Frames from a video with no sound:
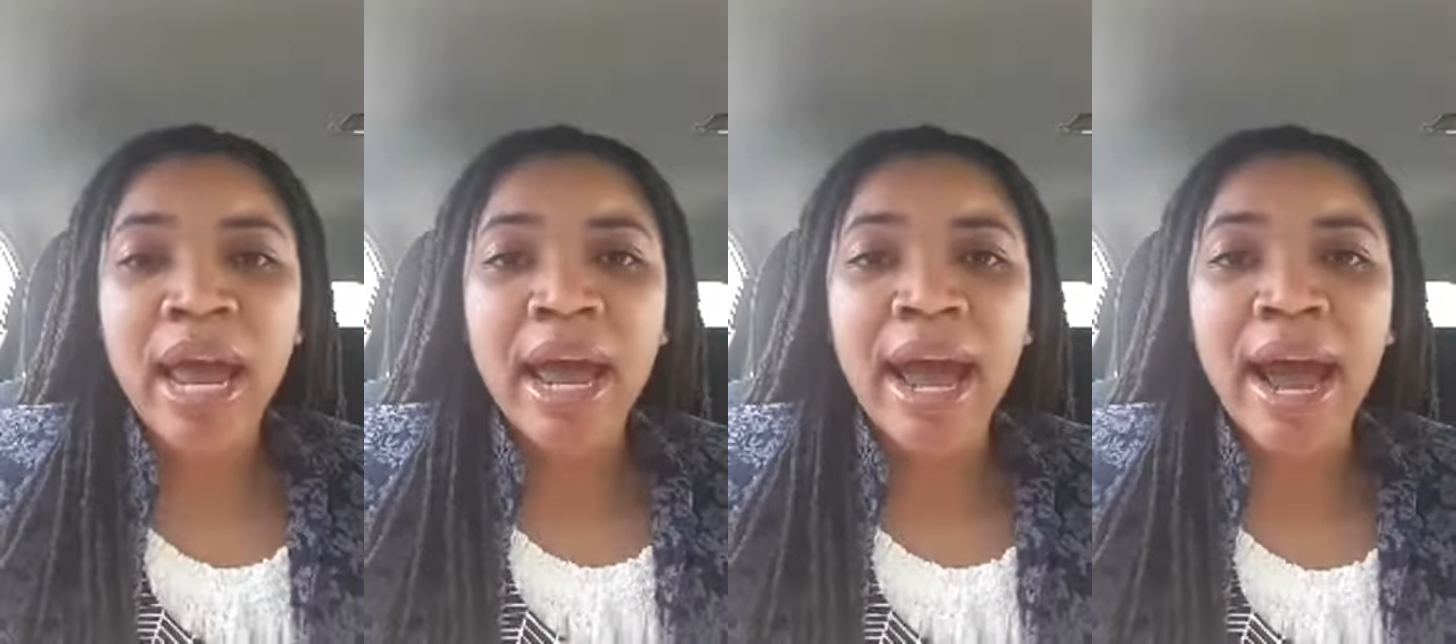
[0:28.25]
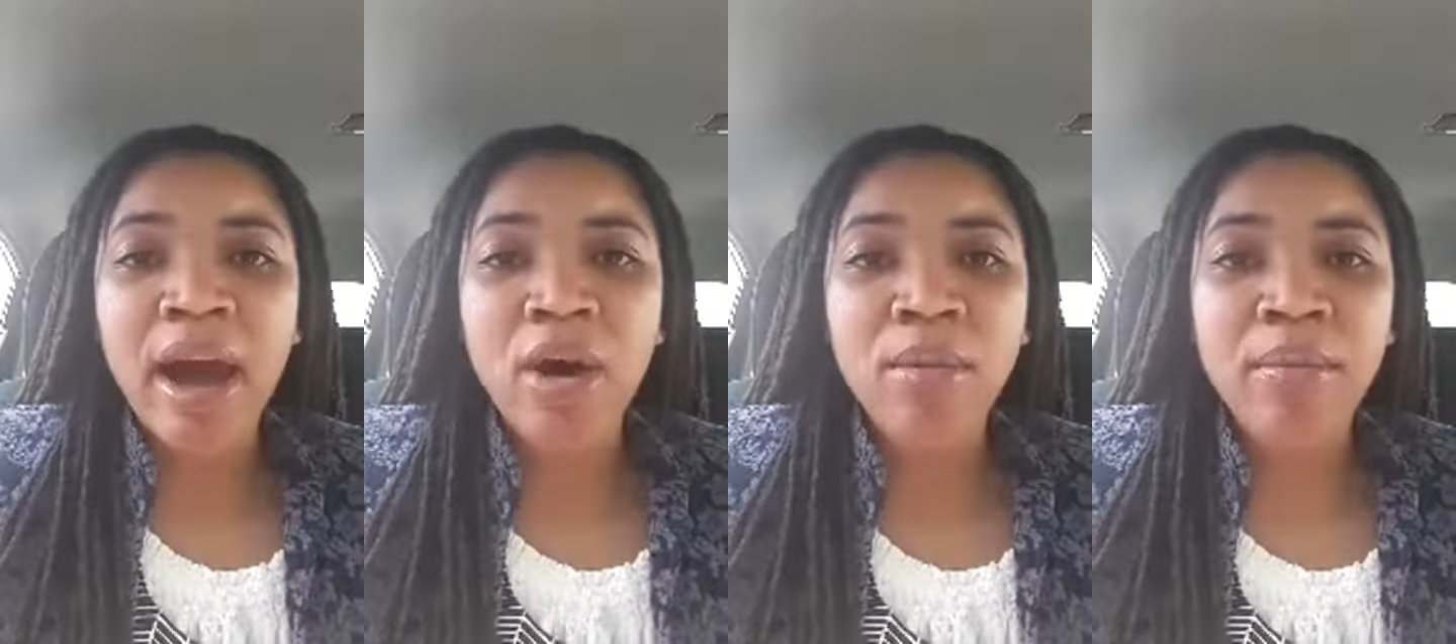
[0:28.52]

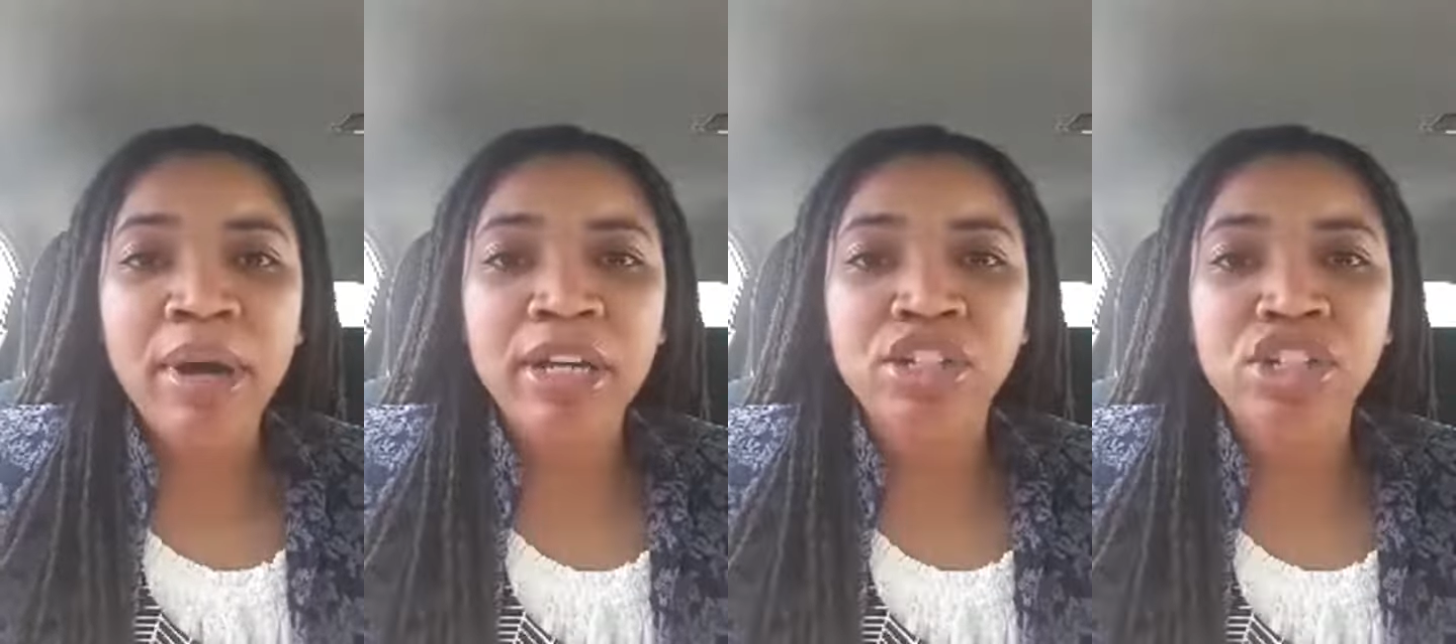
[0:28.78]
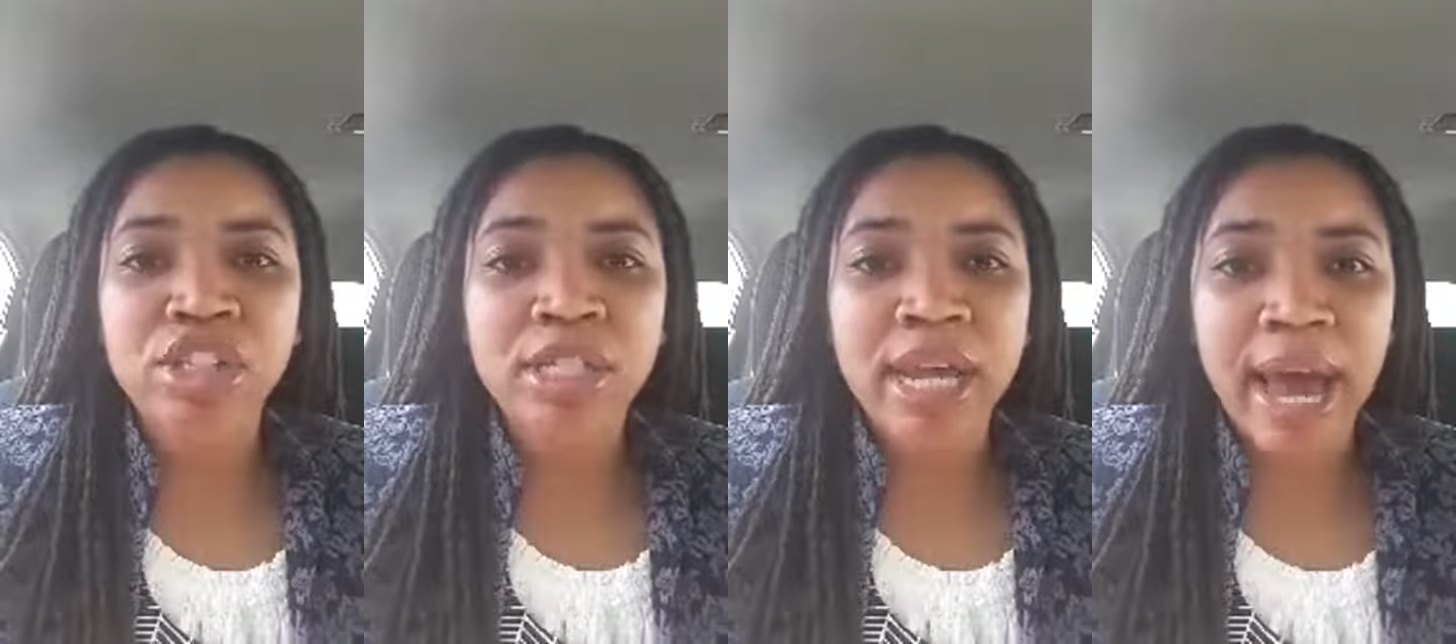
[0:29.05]
how
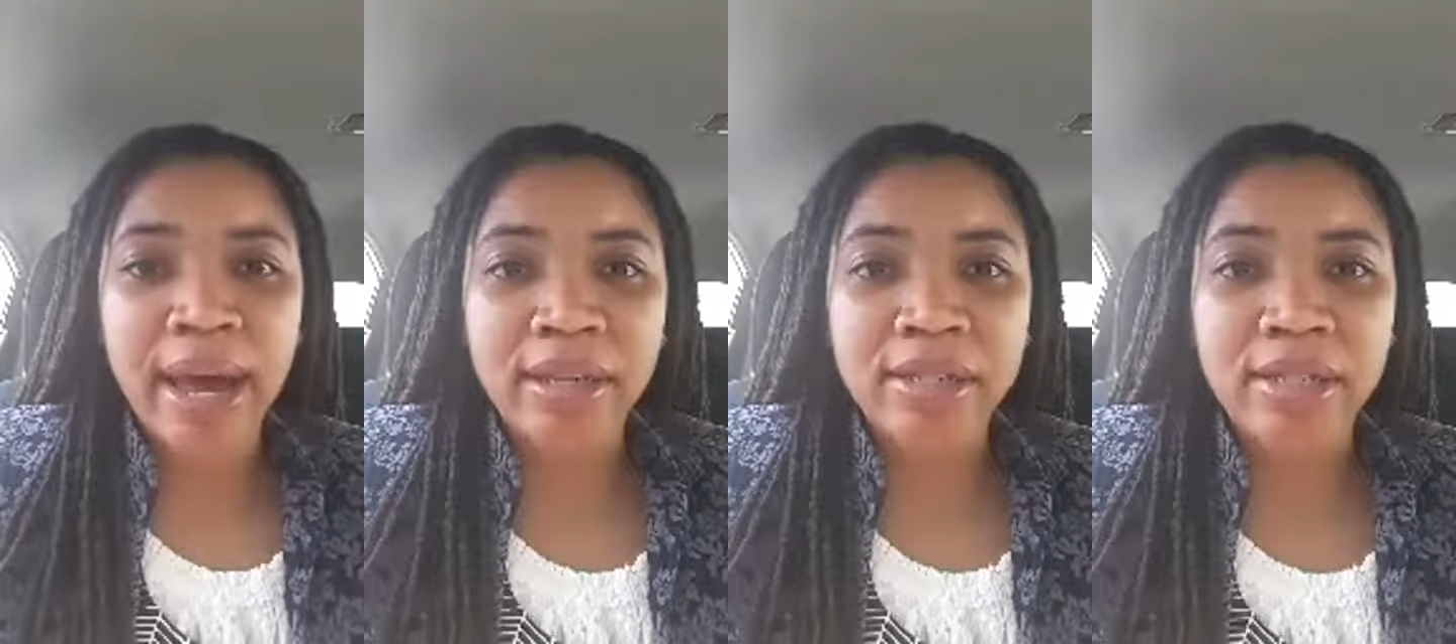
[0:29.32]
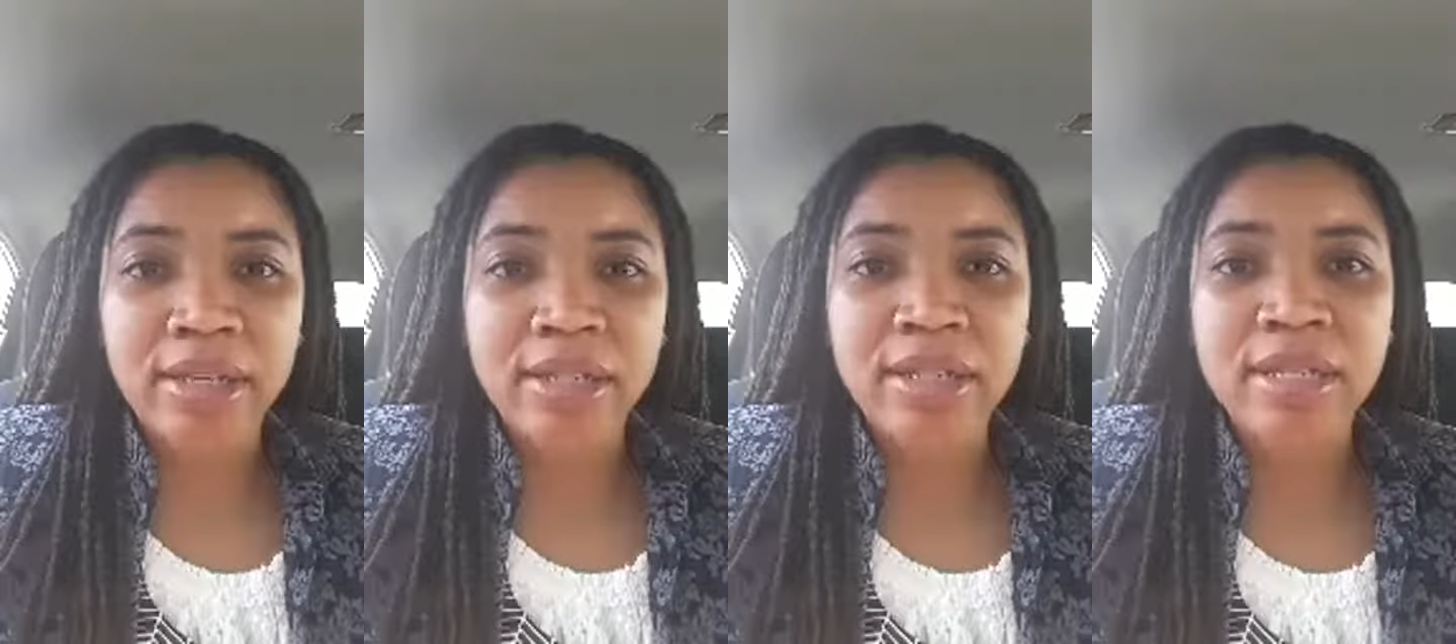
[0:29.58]
much
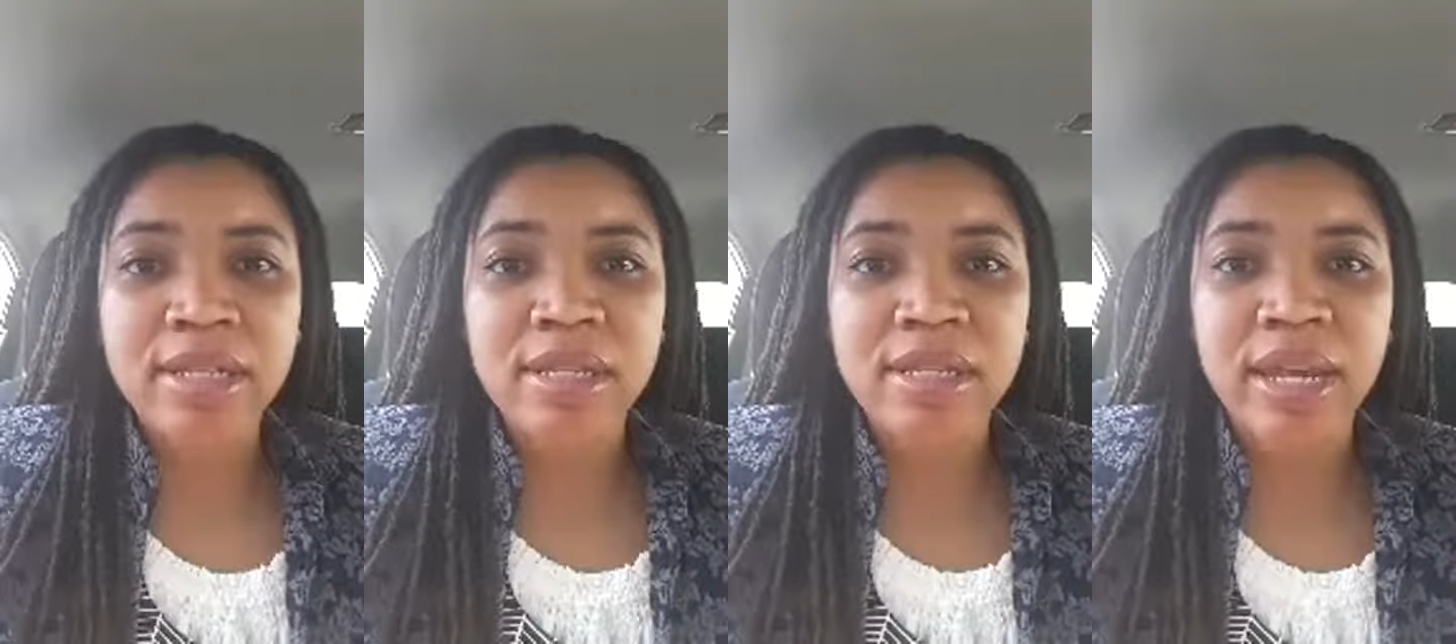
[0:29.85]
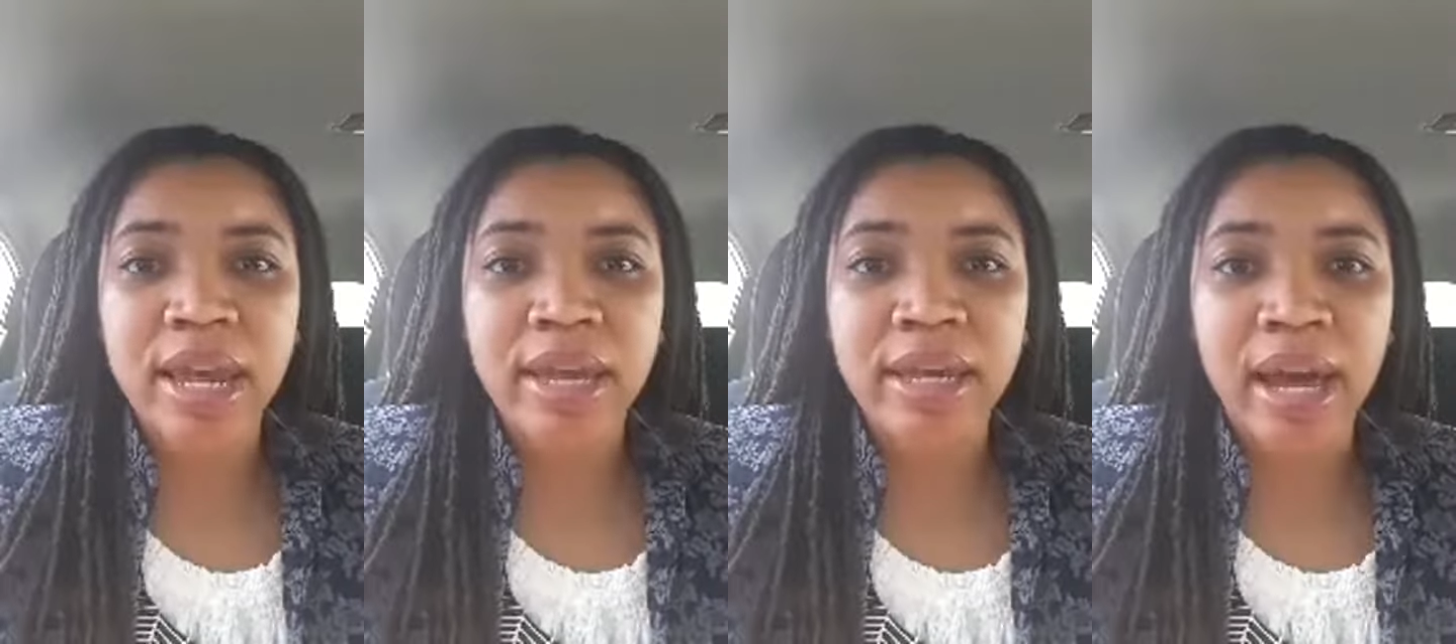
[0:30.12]
taxes to
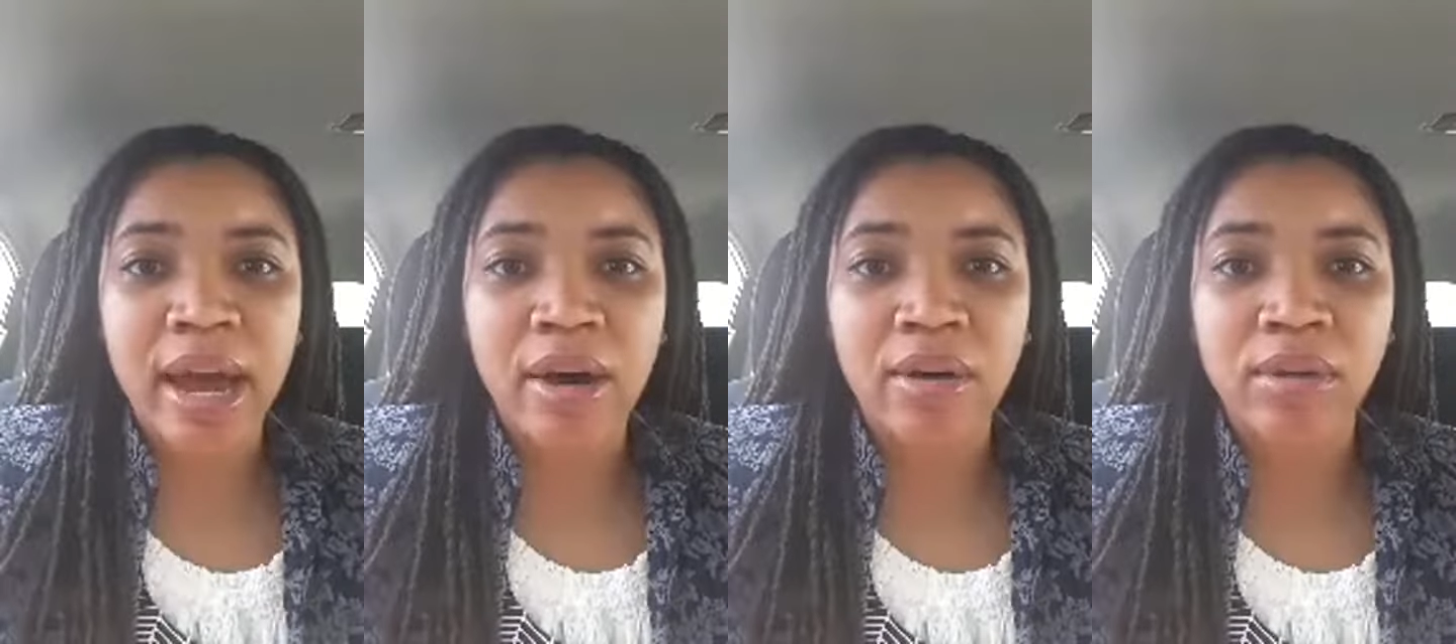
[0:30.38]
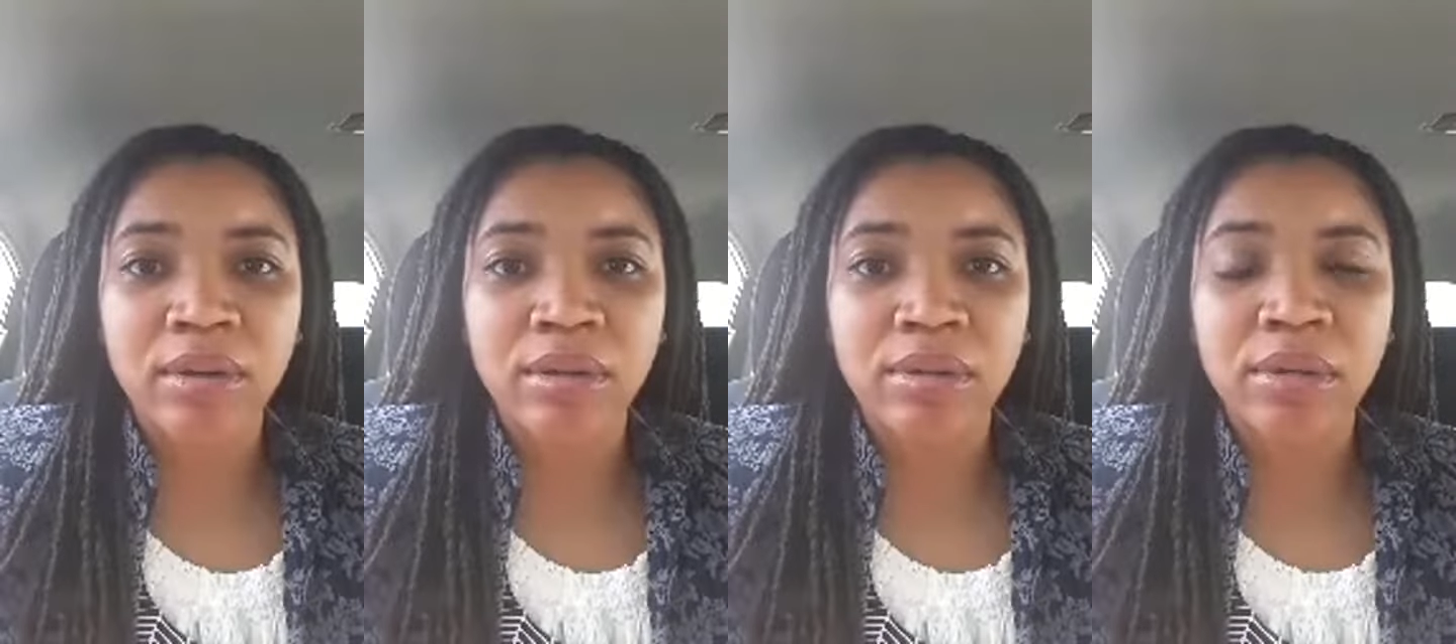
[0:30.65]
take out